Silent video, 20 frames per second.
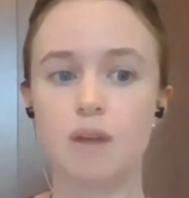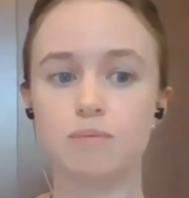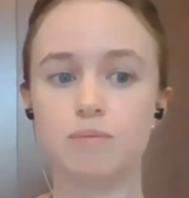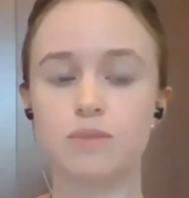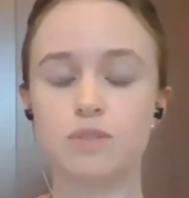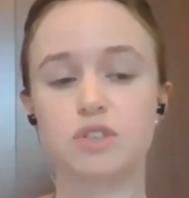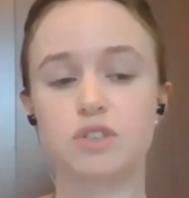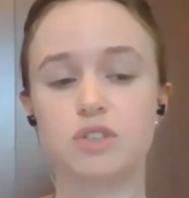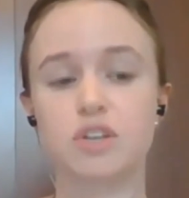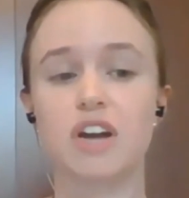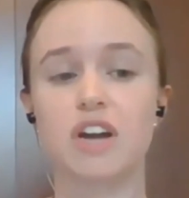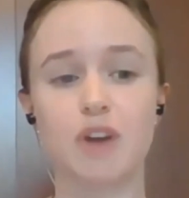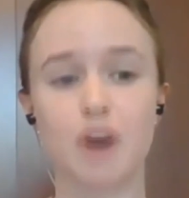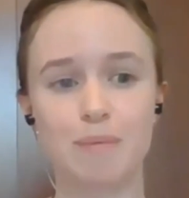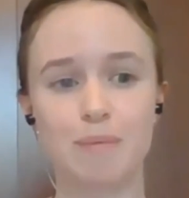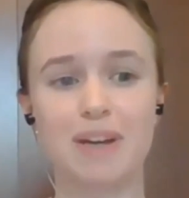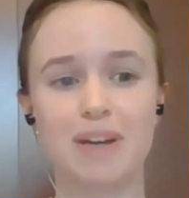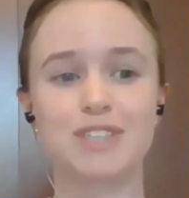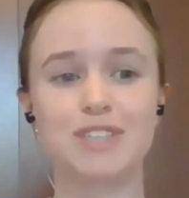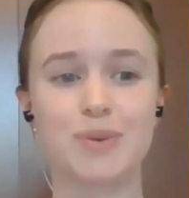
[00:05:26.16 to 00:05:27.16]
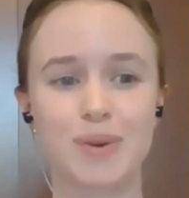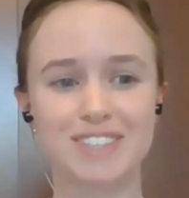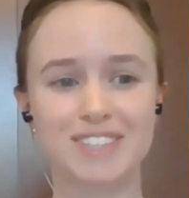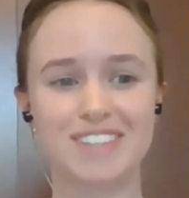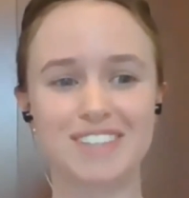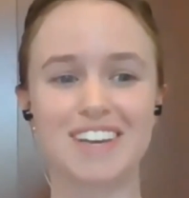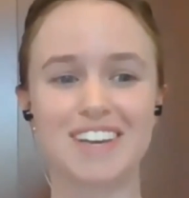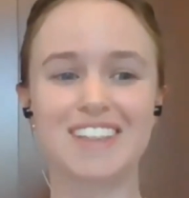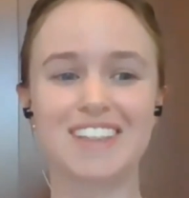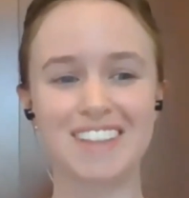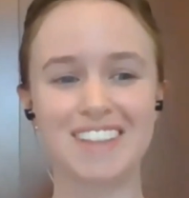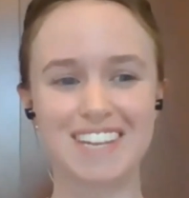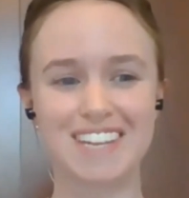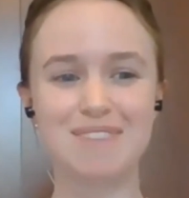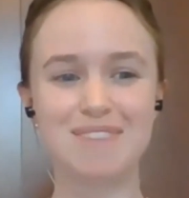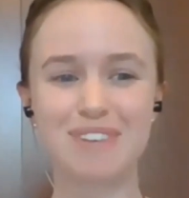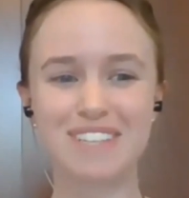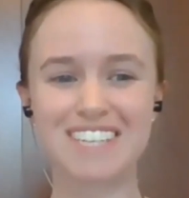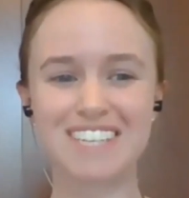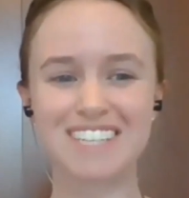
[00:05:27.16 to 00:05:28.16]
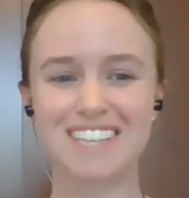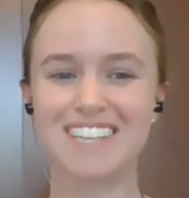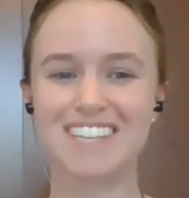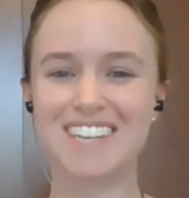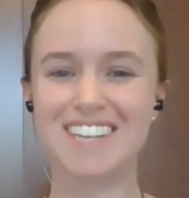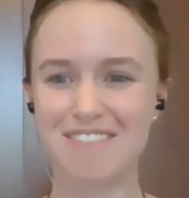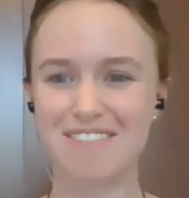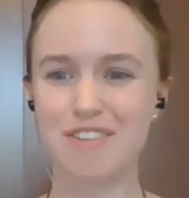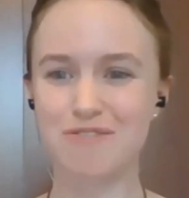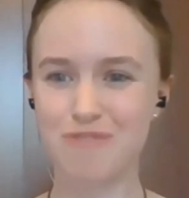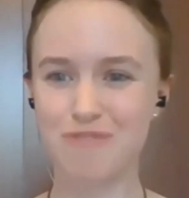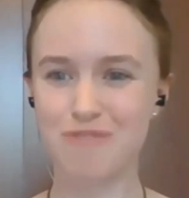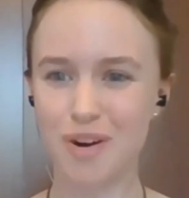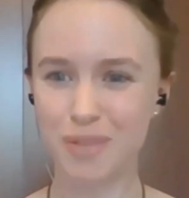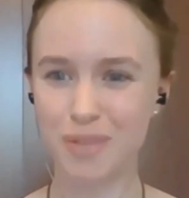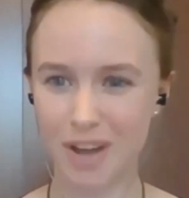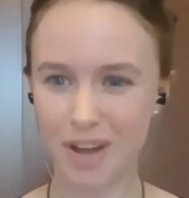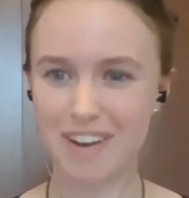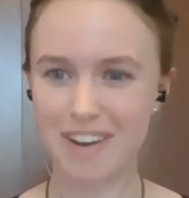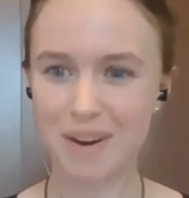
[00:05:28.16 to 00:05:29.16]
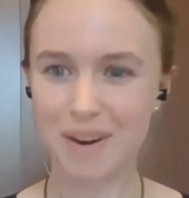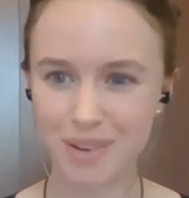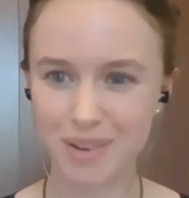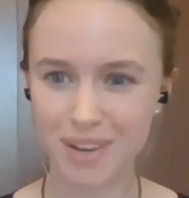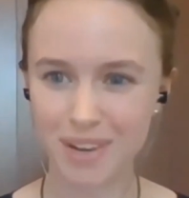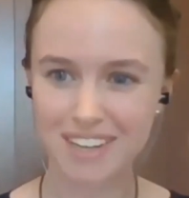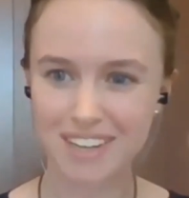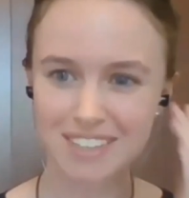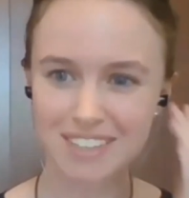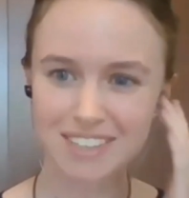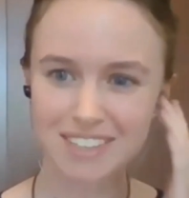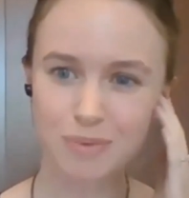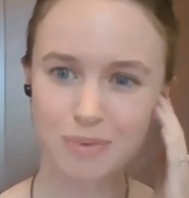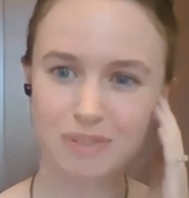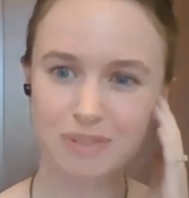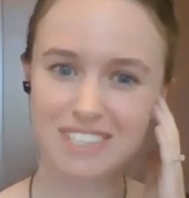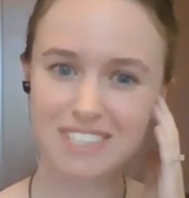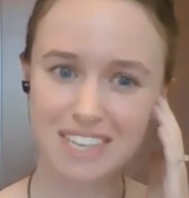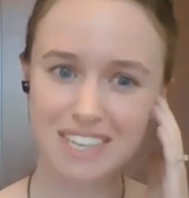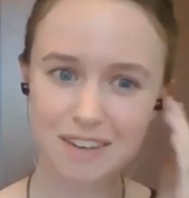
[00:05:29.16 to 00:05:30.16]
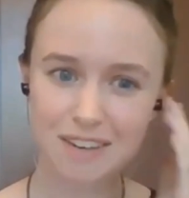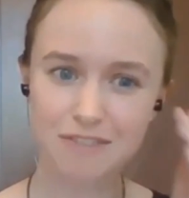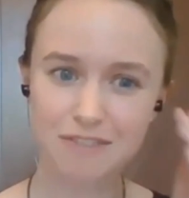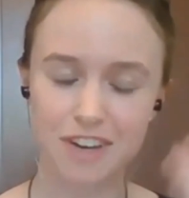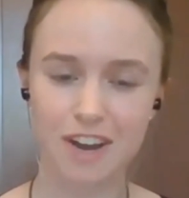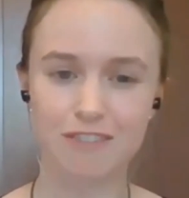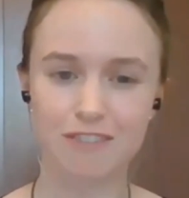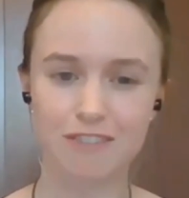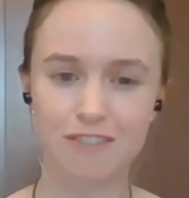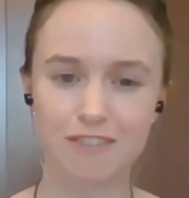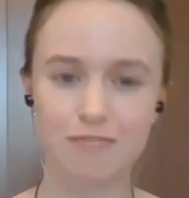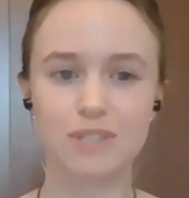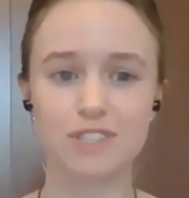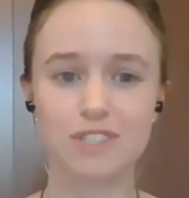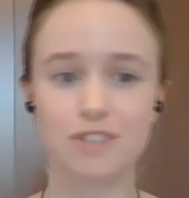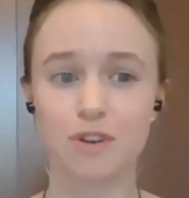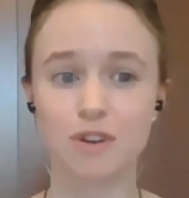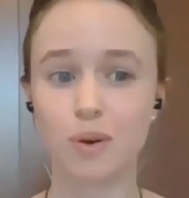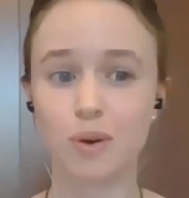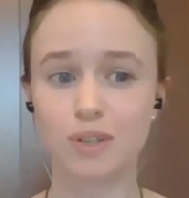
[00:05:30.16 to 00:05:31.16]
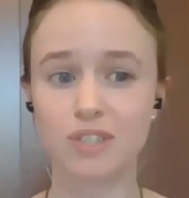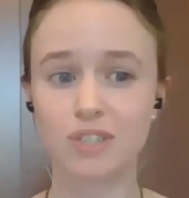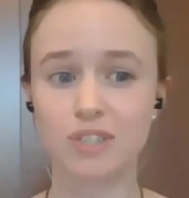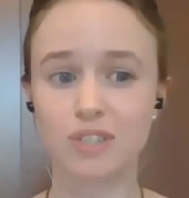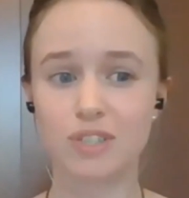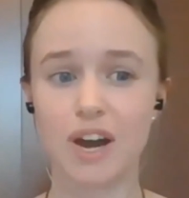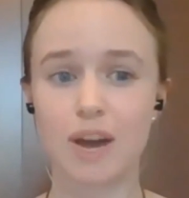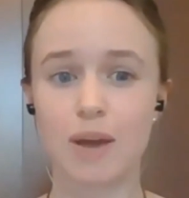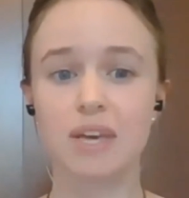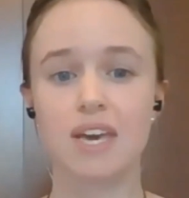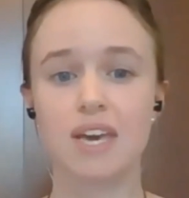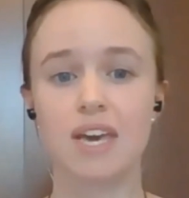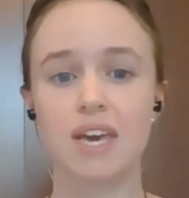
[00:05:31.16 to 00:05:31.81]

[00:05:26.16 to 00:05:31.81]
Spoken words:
So to kind of come back to your question, I think the limited and the narrow role that I've outlined that we've seen for governments for a long time